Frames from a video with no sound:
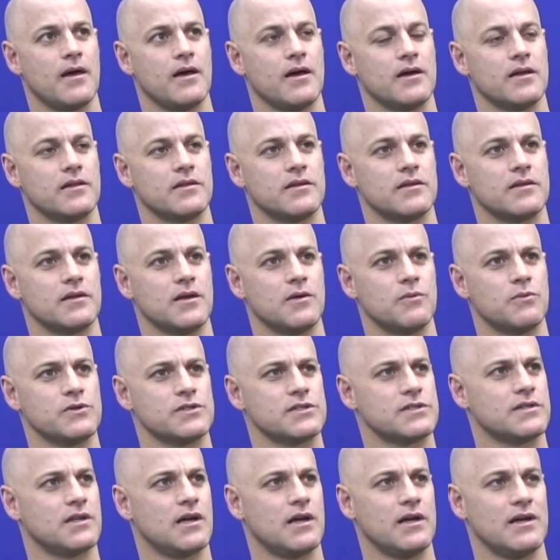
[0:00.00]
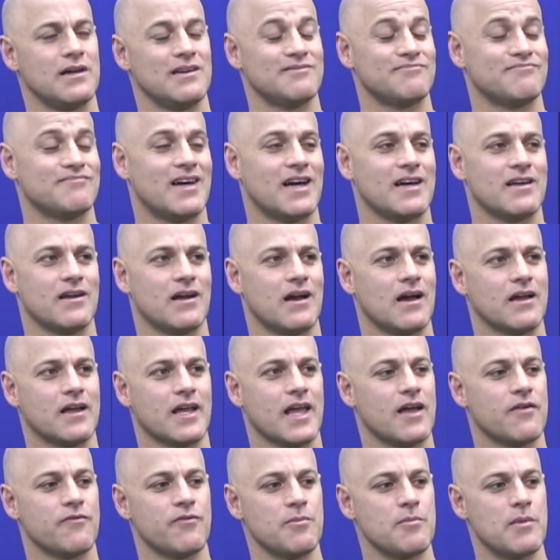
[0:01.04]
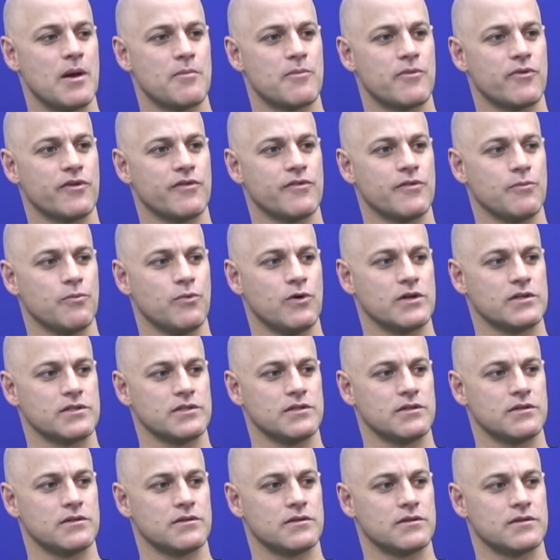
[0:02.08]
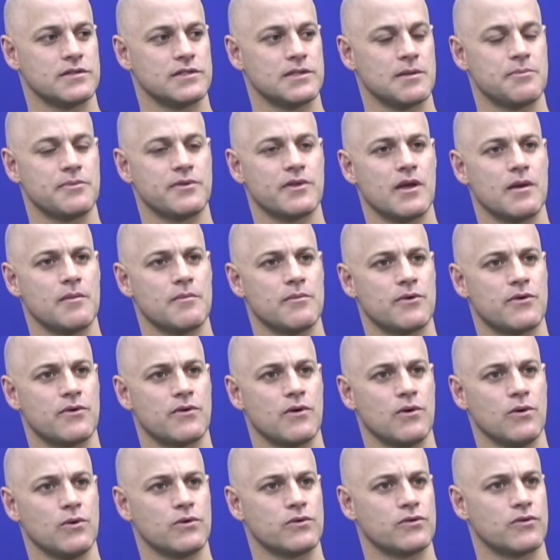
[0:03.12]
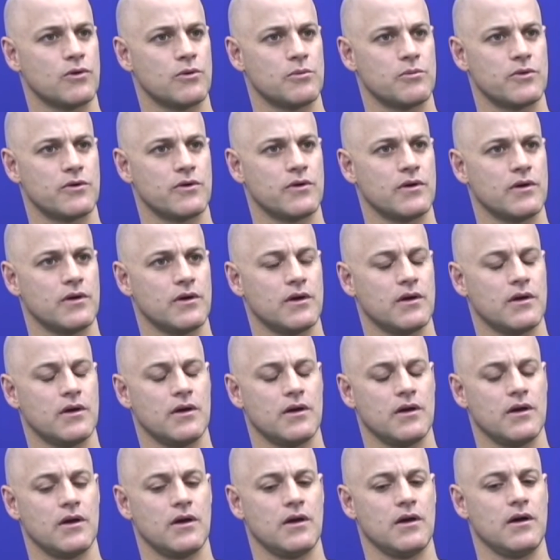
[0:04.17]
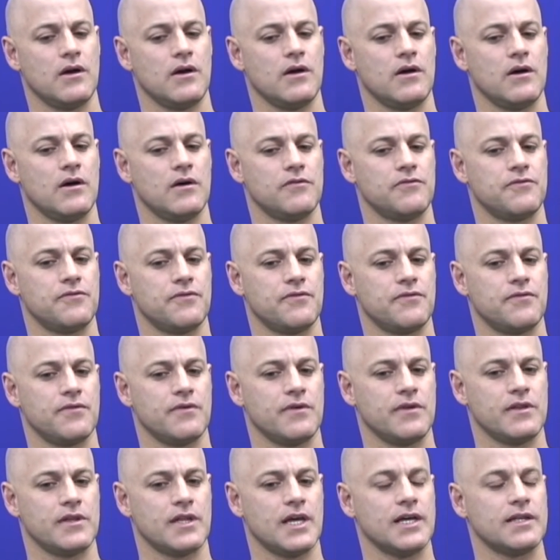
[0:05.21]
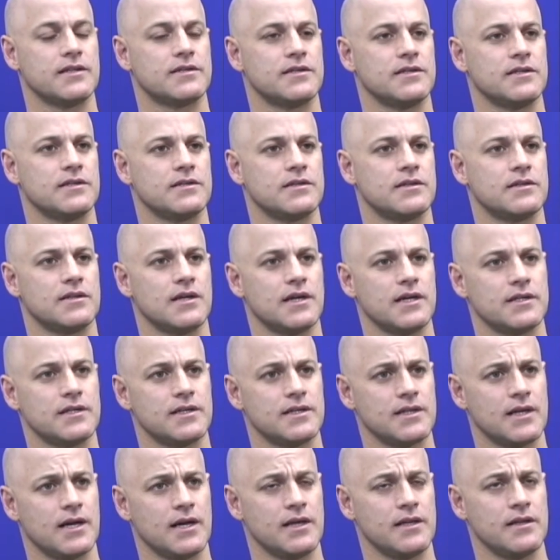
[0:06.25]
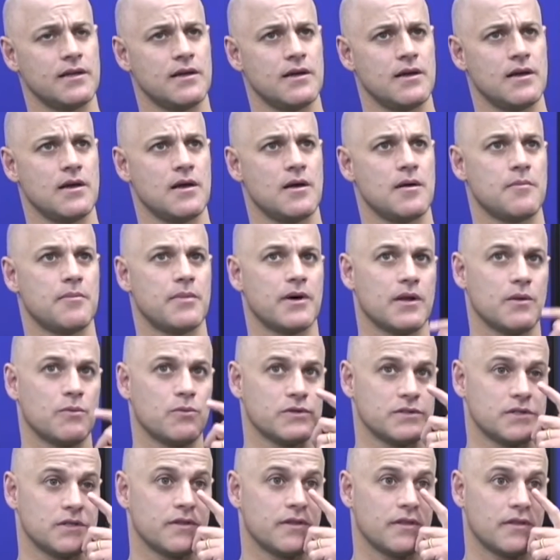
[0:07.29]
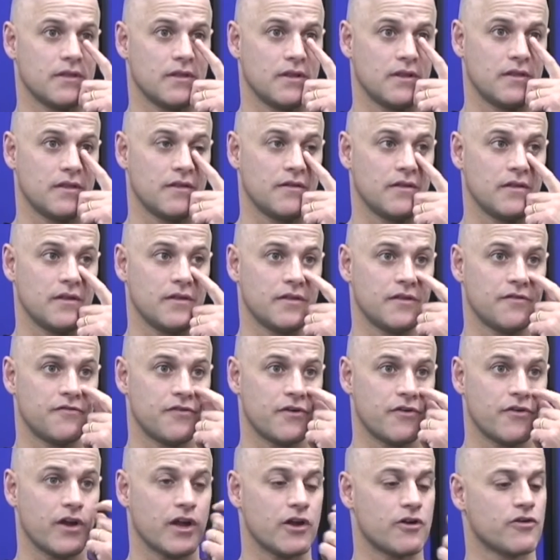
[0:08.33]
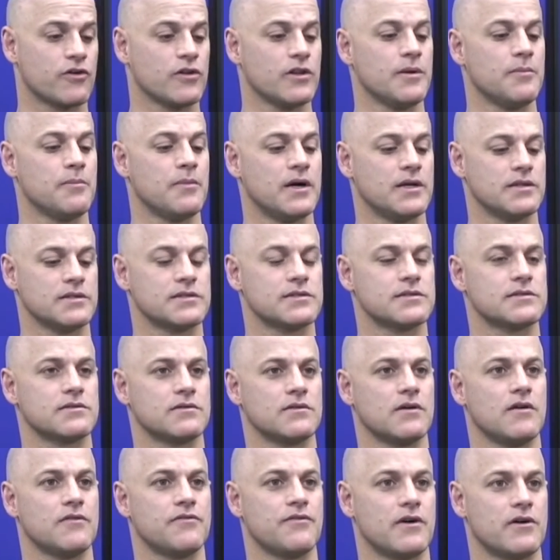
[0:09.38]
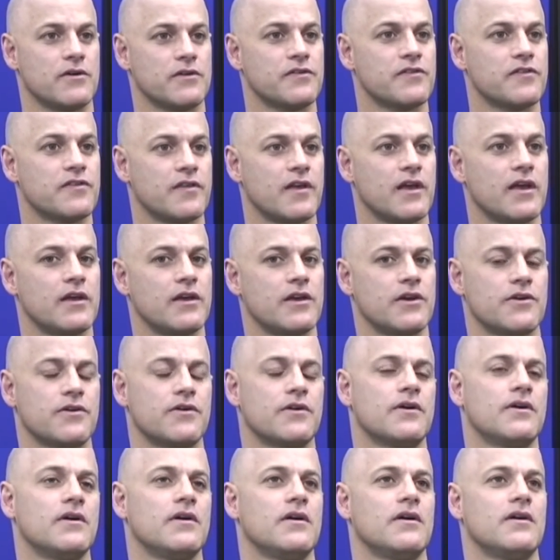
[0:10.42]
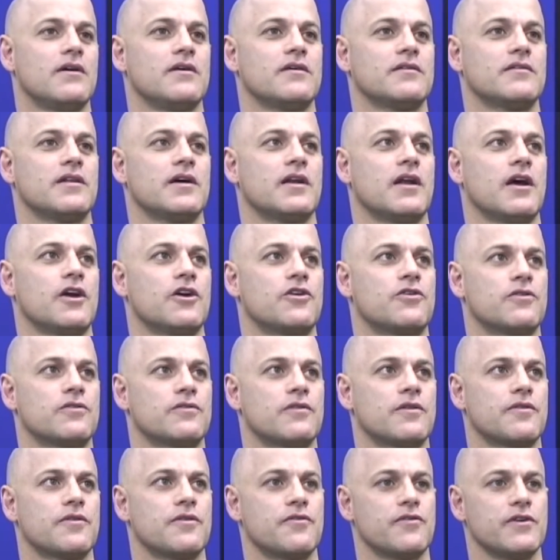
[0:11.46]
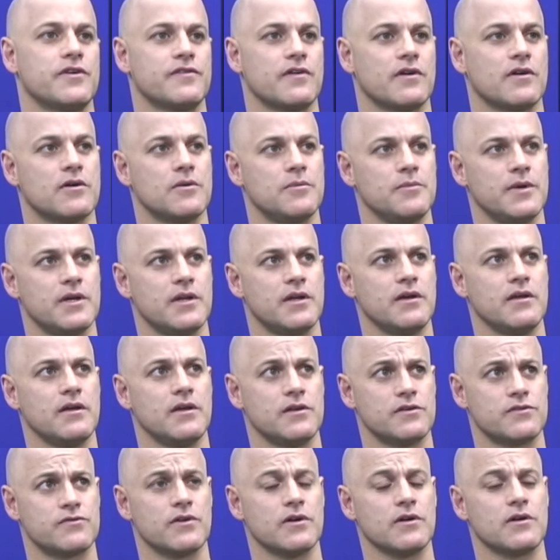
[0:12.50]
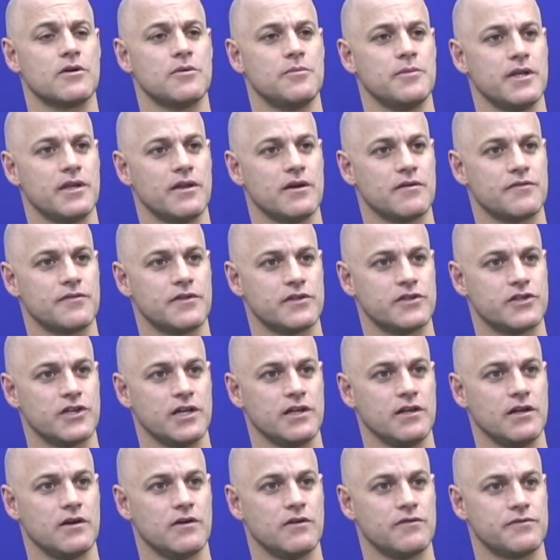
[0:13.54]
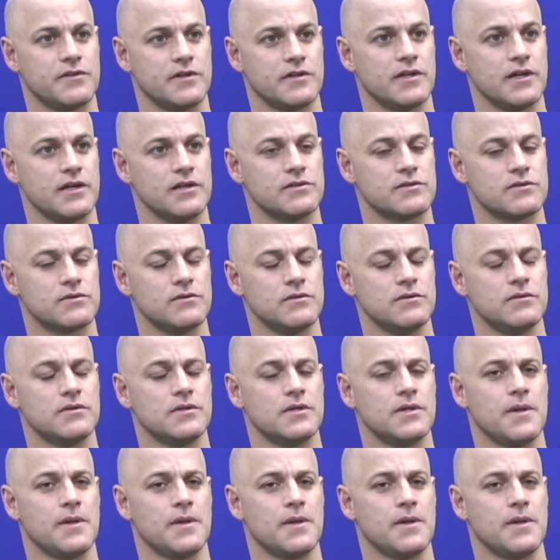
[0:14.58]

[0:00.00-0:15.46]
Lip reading: And it was not, I can't remember if it was in September, October of 1999, but it was in the very early months of our stay here that I heard that there is a committee, Israel Committee of the Day School,